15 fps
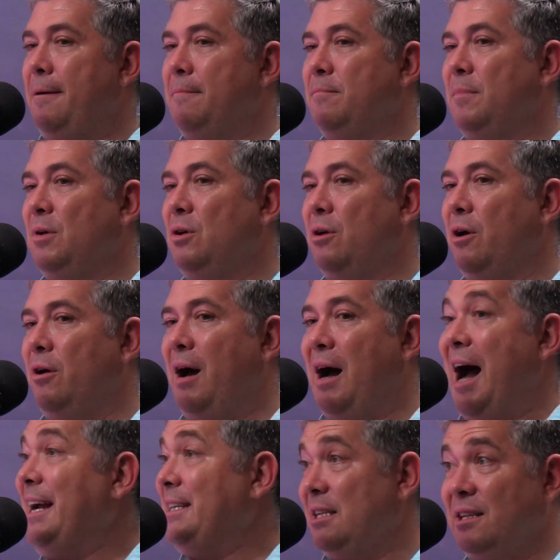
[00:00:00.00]

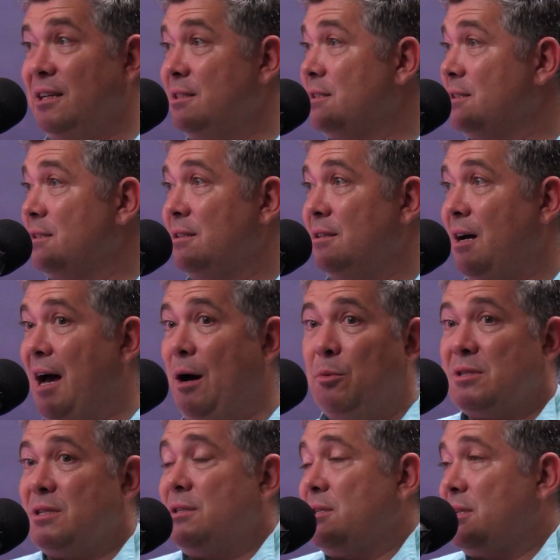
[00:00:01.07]
I did it. I
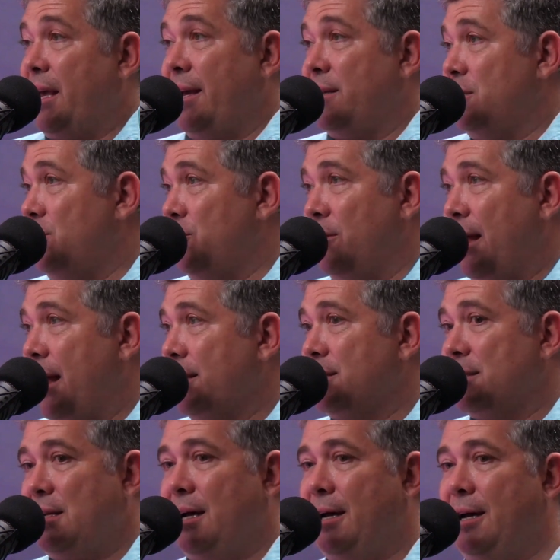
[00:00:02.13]
wasn't scared to do
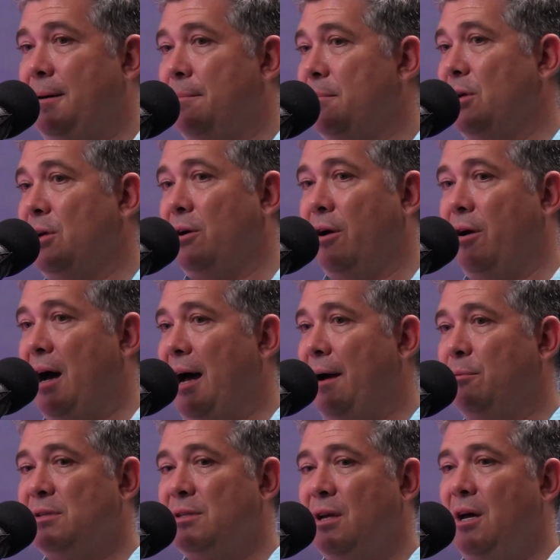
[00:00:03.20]
that.
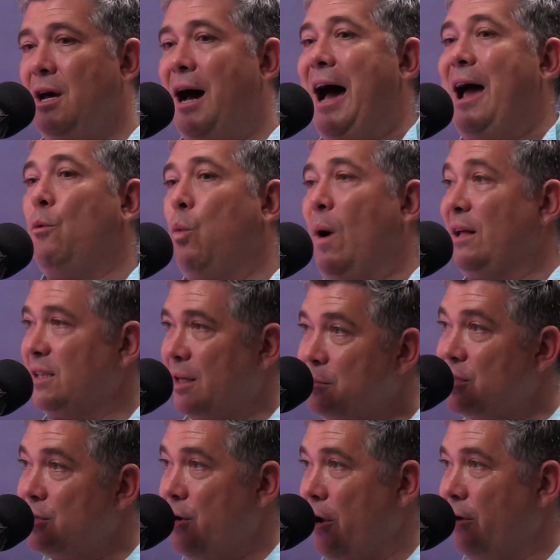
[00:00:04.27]
I
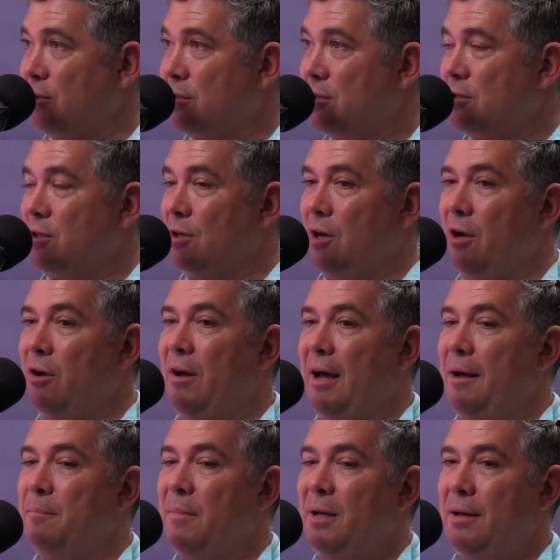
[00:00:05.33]
welcomed notes,
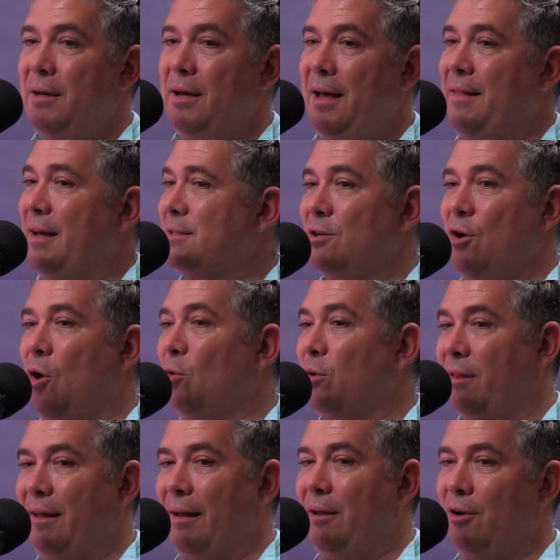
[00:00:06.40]
and that's an old
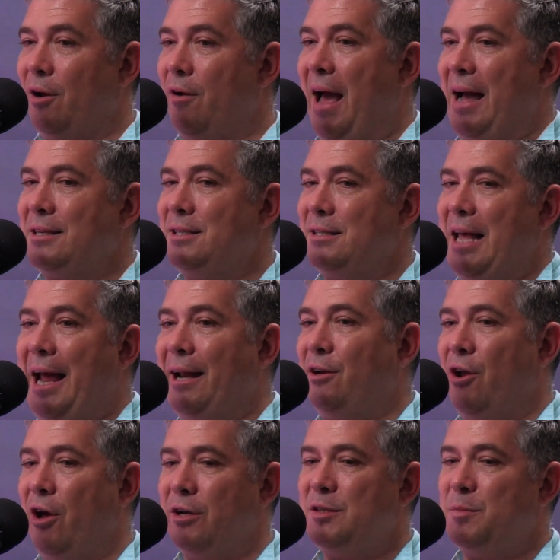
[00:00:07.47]
thing, actors hate
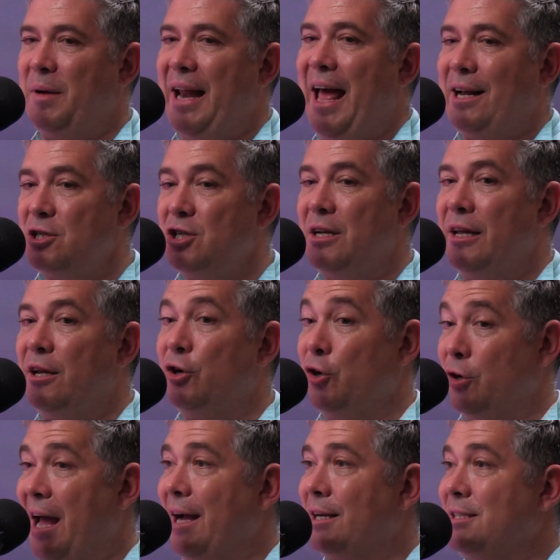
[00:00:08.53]
notes, but actually
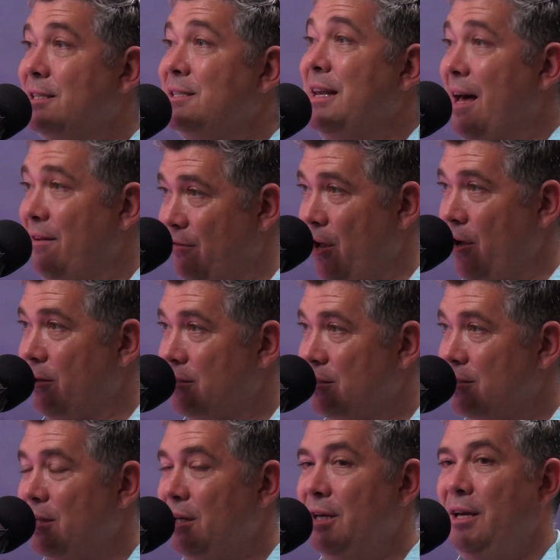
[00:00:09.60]
good actors love
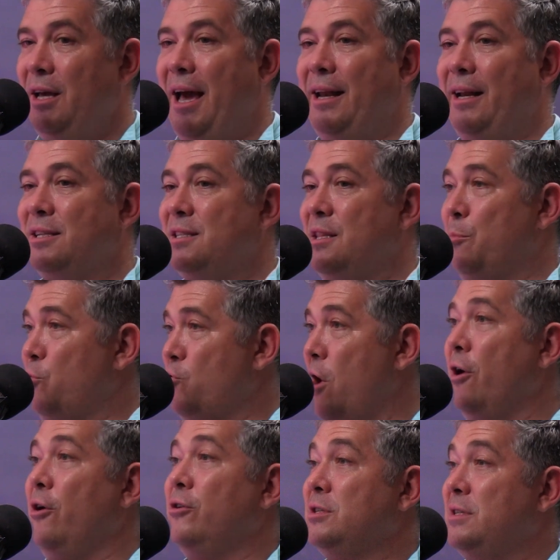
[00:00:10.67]
notes. And it's the
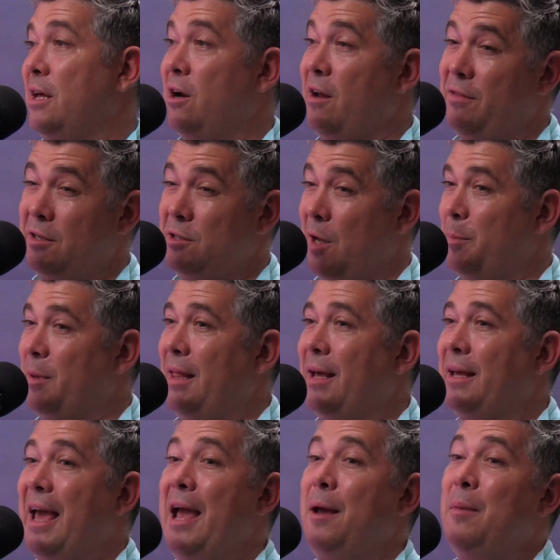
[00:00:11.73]
pros that are at the top of their
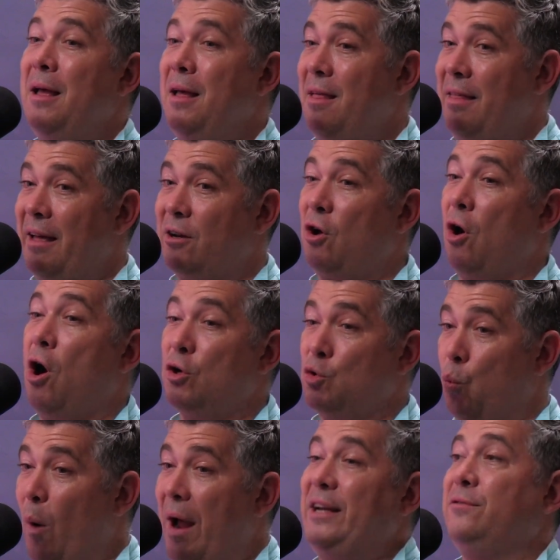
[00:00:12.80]
game that can't
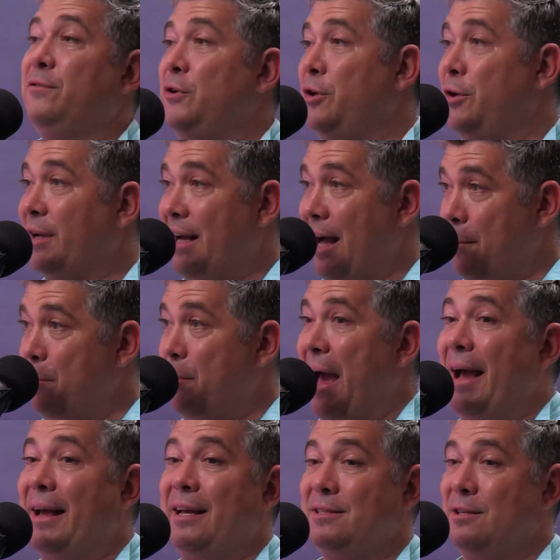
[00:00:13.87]
wait for you to come
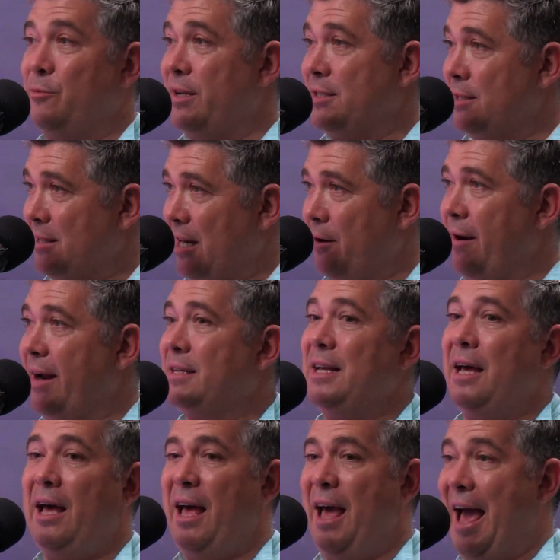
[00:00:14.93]
back as a resident
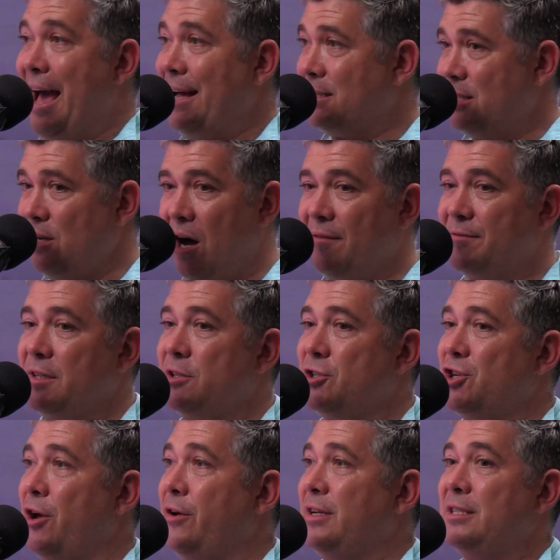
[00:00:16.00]
director after the
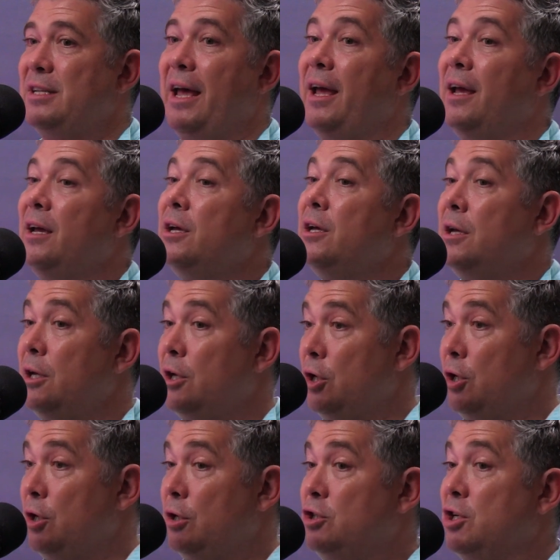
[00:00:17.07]
show and say,
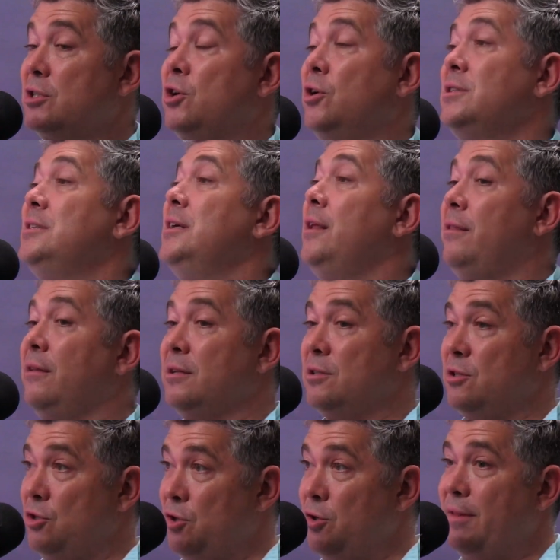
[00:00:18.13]
just consider
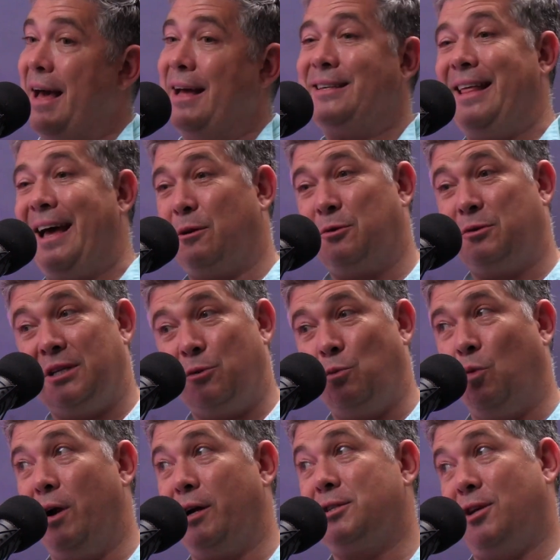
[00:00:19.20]
this, do that. That
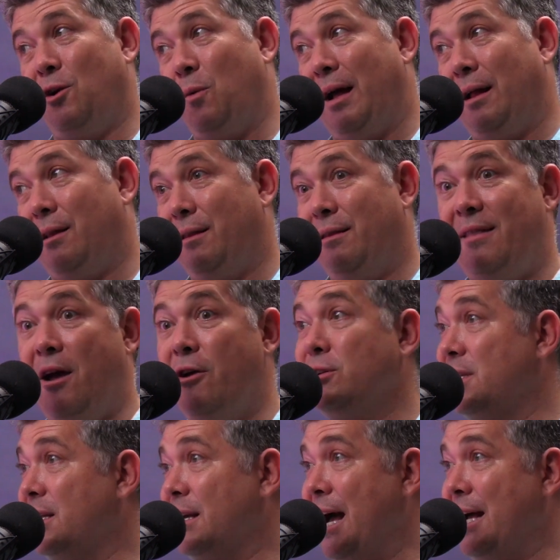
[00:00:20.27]
didn't work so well.
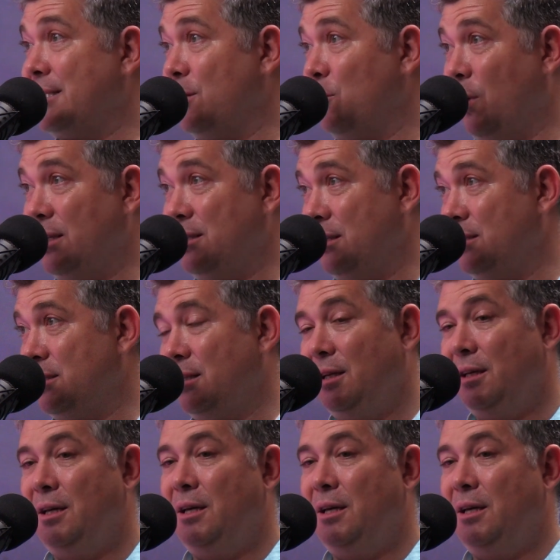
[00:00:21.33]
Those are the guys that wanted.